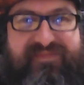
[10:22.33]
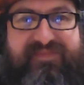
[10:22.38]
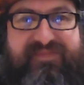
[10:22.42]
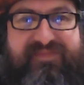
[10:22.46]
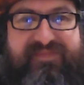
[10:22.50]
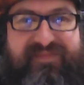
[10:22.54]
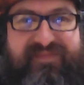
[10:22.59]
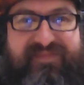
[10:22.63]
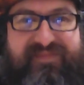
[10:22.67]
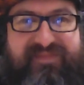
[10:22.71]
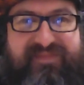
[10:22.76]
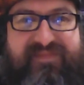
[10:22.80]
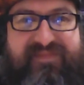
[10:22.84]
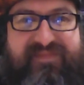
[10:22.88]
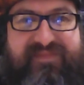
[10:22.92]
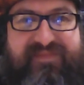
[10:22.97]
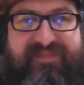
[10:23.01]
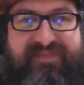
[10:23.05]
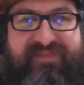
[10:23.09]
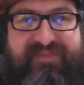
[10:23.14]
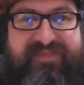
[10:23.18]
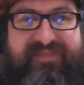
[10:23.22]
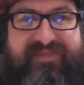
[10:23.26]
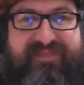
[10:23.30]

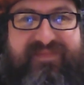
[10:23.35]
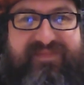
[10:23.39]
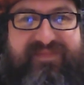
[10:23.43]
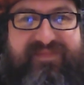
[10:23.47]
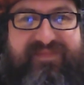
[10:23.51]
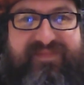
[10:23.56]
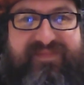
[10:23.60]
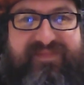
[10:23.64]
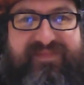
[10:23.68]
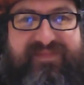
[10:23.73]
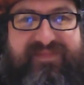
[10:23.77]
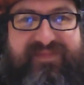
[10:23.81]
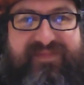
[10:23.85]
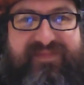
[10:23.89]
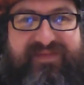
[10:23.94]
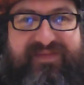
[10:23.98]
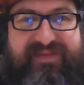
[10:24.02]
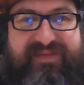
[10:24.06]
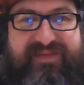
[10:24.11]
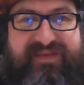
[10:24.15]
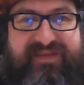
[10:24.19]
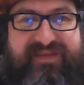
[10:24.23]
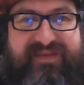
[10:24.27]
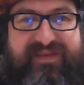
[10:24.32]

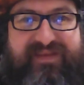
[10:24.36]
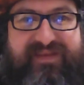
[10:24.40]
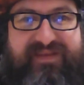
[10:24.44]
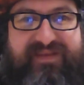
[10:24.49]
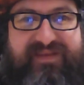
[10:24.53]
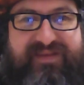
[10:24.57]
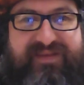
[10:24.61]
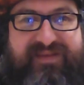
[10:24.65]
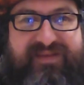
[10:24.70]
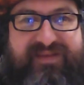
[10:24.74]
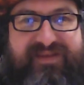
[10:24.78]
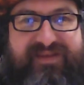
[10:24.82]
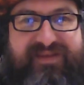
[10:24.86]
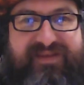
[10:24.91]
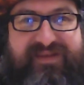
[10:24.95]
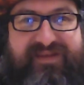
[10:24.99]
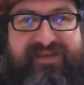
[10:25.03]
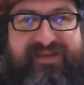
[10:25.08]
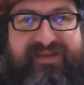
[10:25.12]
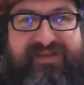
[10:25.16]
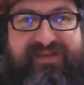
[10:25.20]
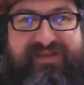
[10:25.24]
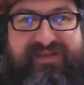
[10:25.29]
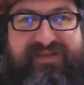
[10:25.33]

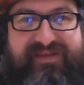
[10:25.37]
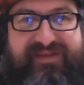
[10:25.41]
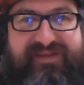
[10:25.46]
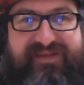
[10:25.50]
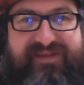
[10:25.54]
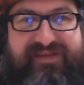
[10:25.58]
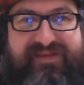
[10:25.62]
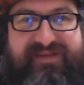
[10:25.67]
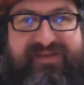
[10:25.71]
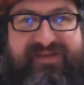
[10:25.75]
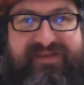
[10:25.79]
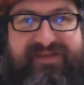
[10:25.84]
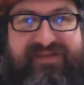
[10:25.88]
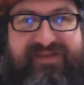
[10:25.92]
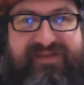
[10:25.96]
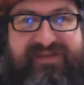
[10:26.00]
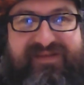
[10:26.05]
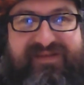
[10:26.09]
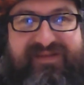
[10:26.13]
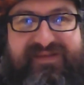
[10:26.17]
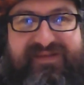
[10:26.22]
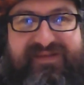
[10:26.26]
This person isn't speaking.